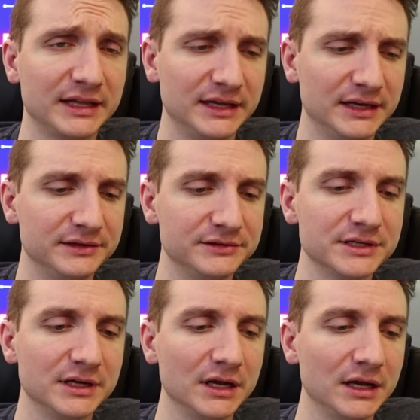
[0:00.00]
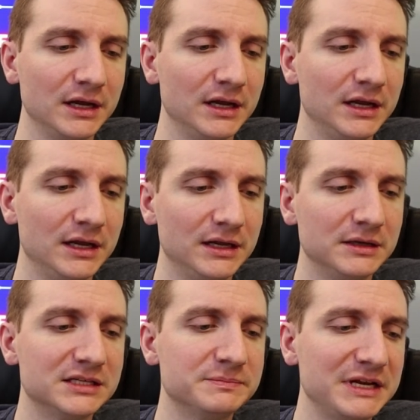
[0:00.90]
And
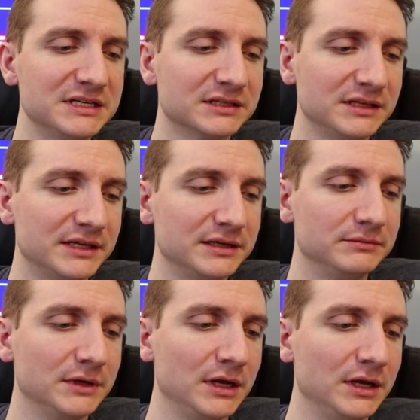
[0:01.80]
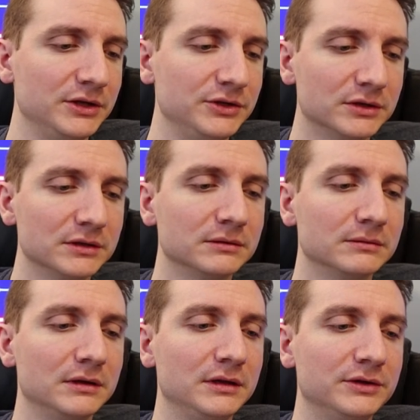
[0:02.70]
it's basically that
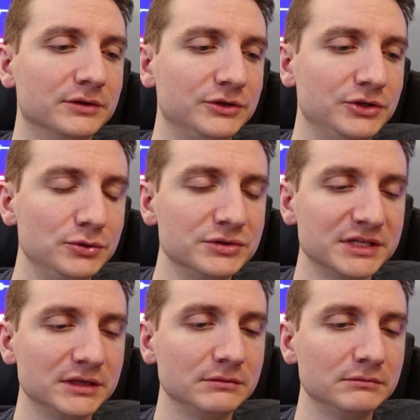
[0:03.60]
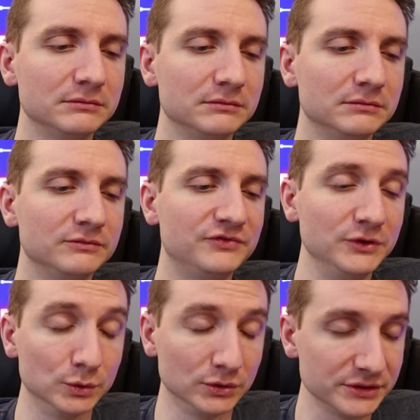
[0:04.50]
you're, you're using
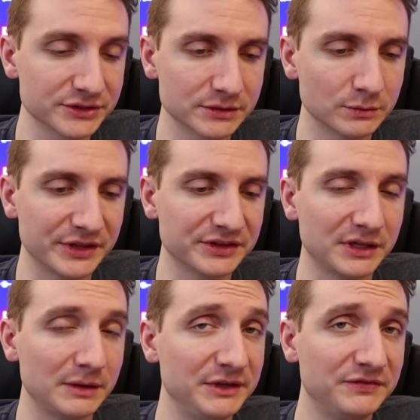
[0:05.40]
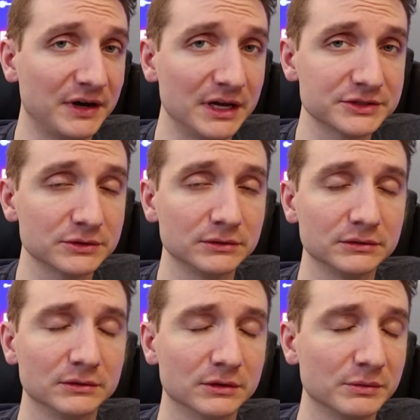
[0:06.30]
fuels, whether they be
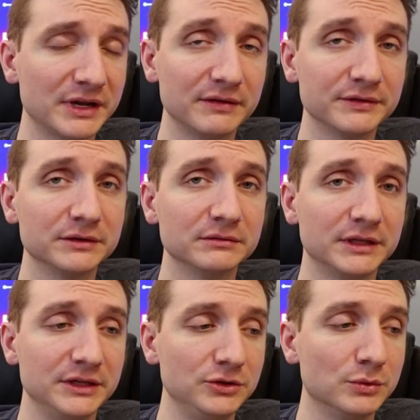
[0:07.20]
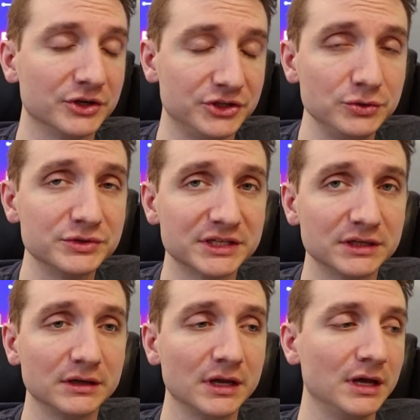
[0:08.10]
fossil or whatever that you are
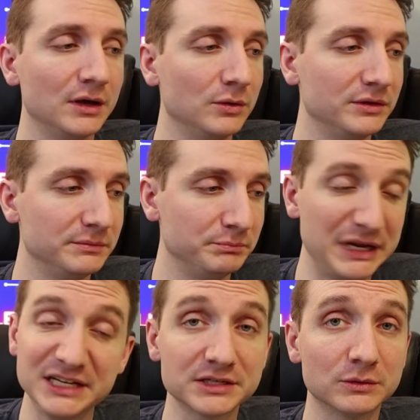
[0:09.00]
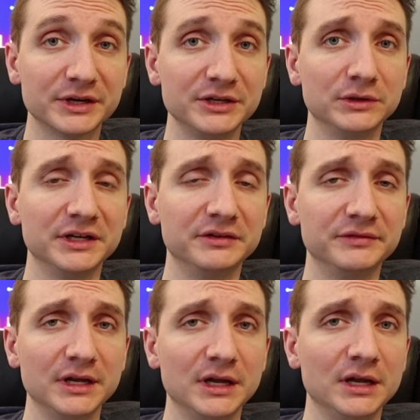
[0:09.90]
using based on where you
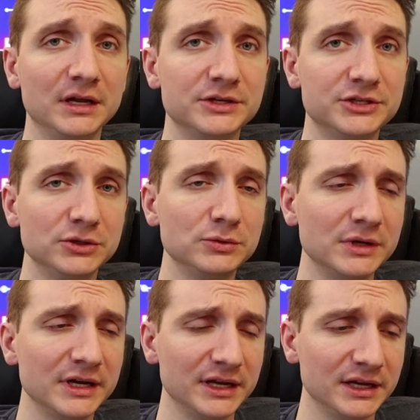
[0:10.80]
live, to